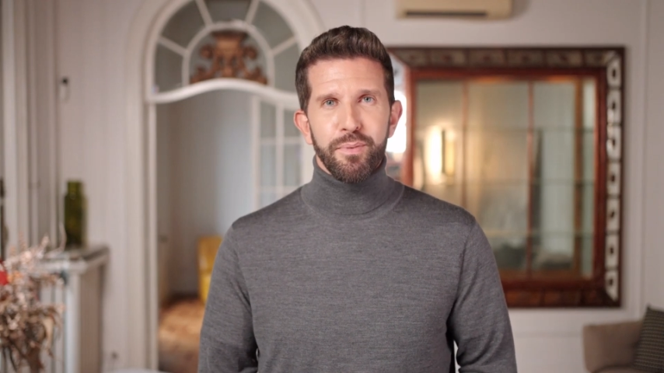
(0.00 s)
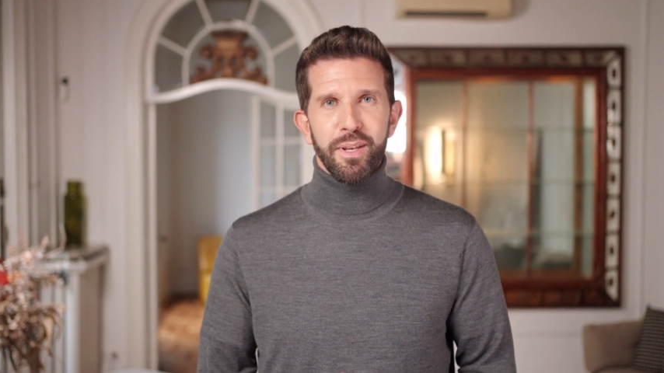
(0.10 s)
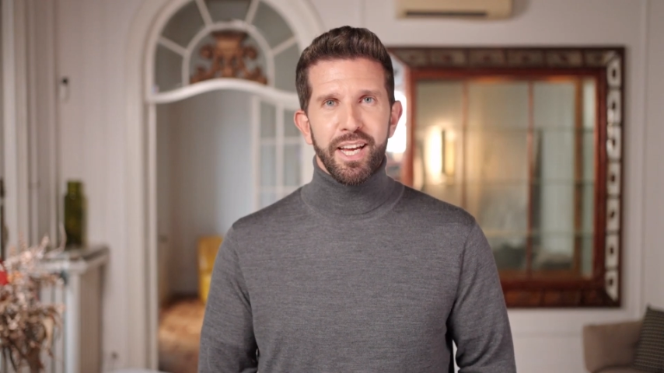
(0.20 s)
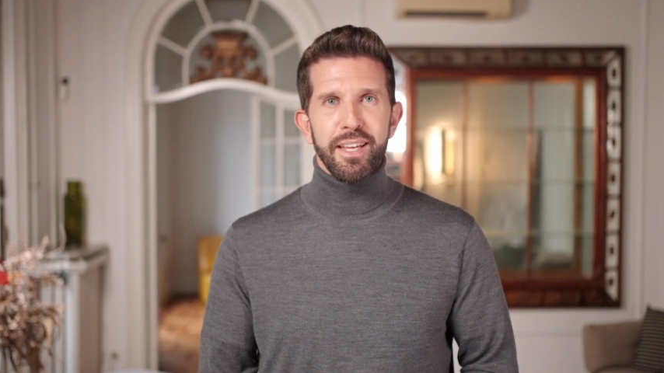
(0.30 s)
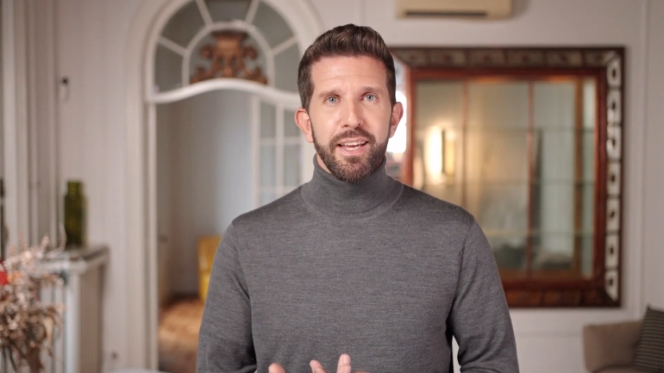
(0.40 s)

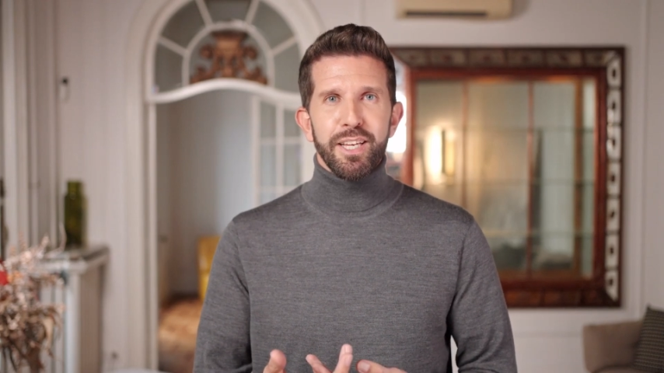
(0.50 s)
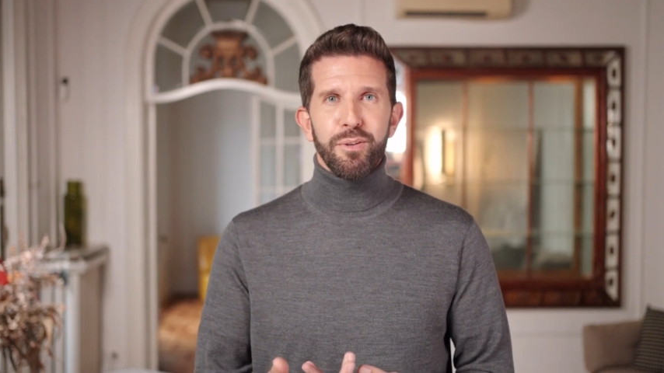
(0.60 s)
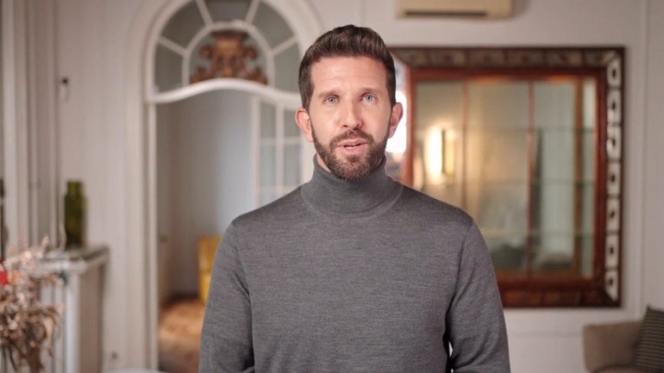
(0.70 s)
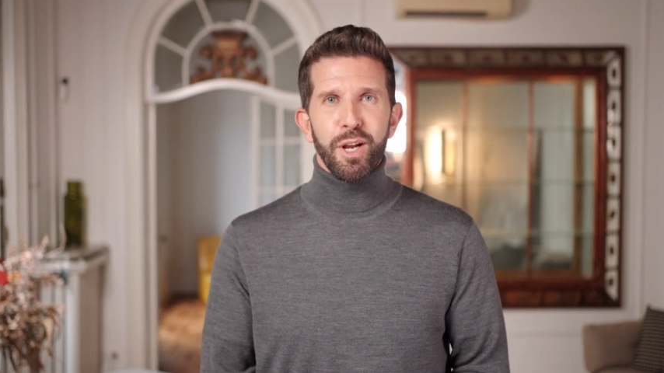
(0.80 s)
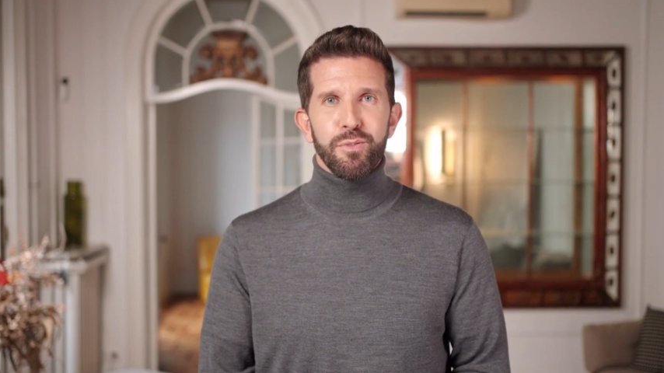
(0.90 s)
and
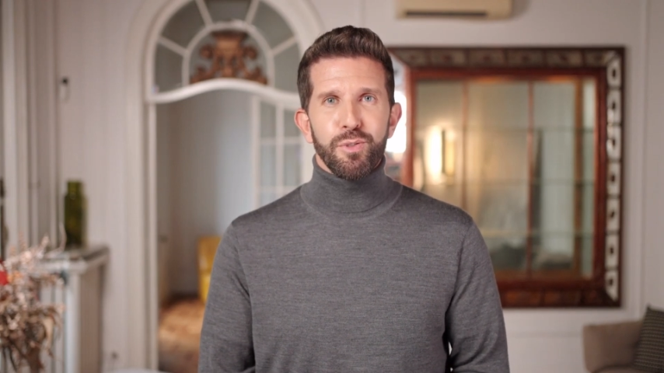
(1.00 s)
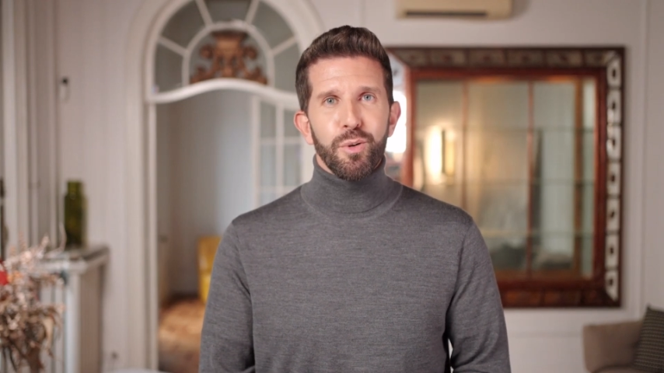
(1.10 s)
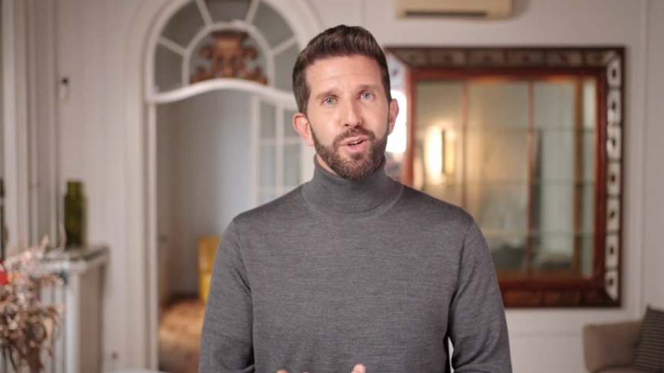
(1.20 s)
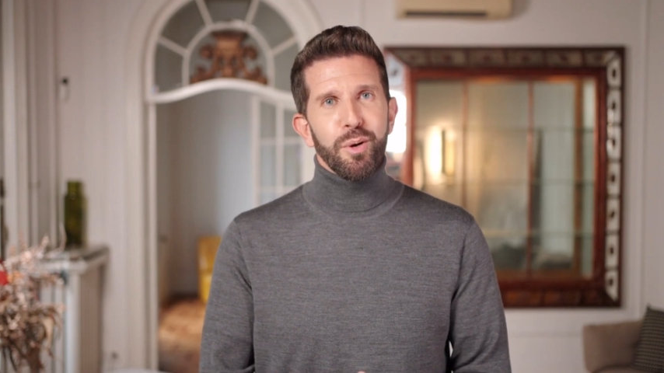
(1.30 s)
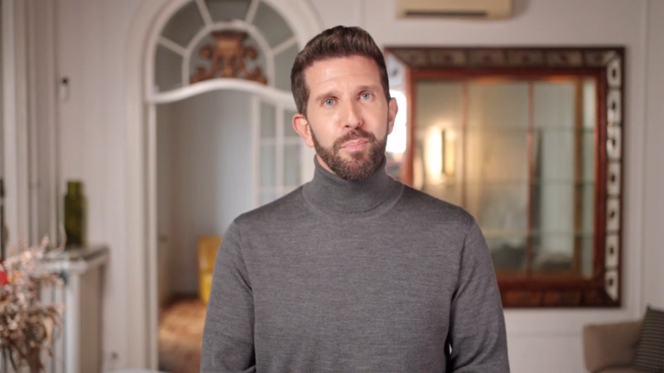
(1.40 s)
even our
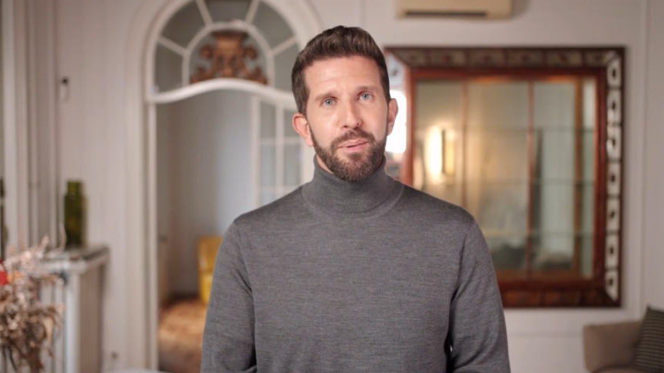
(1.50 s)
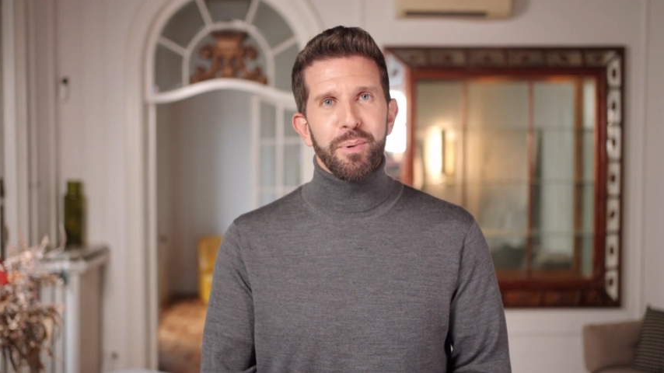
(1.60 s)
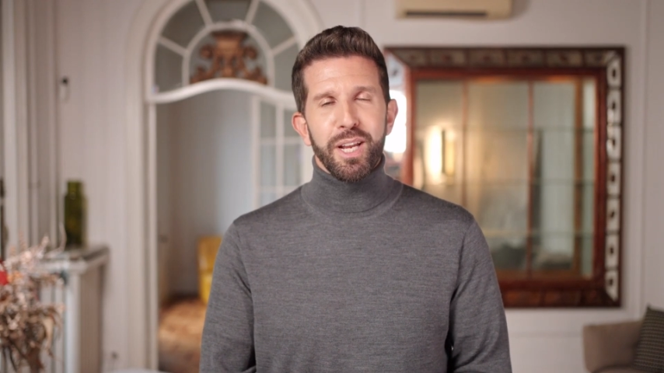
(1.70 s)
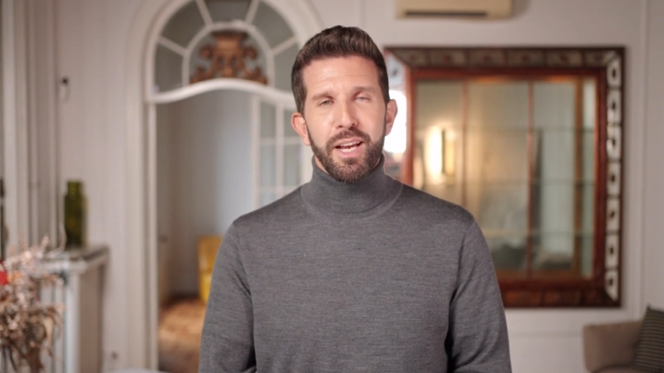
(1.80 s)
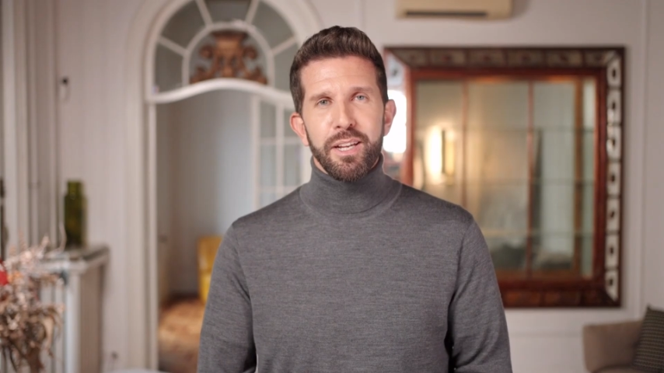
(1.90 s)
future might
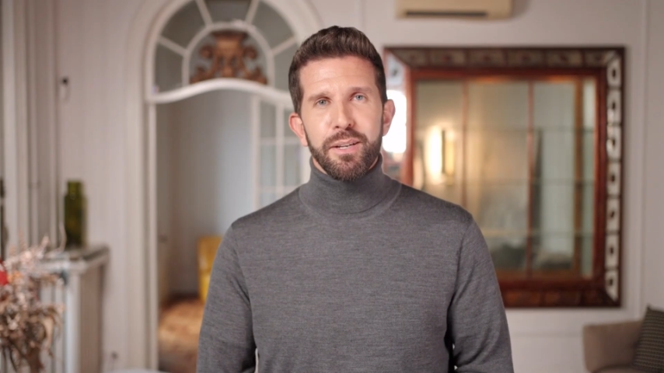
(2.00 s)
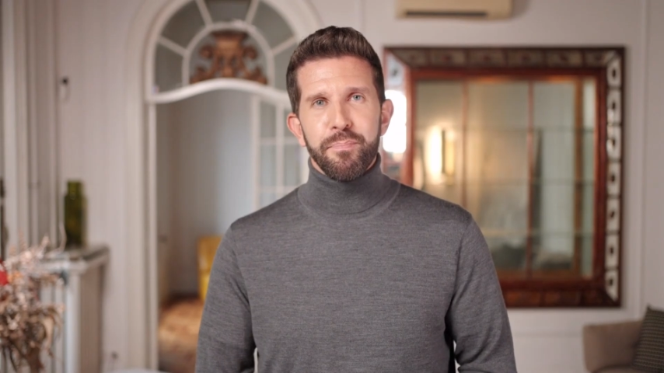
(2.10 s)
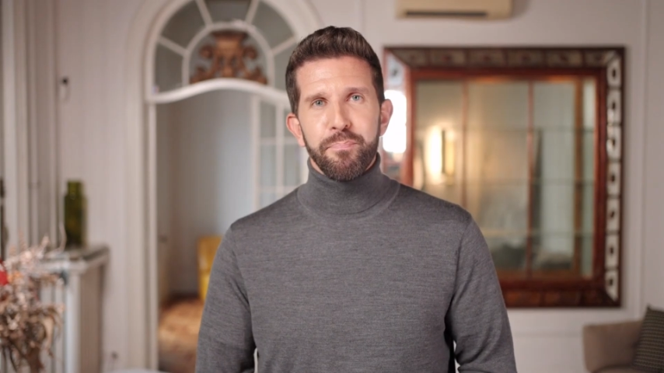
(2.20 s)
be heading.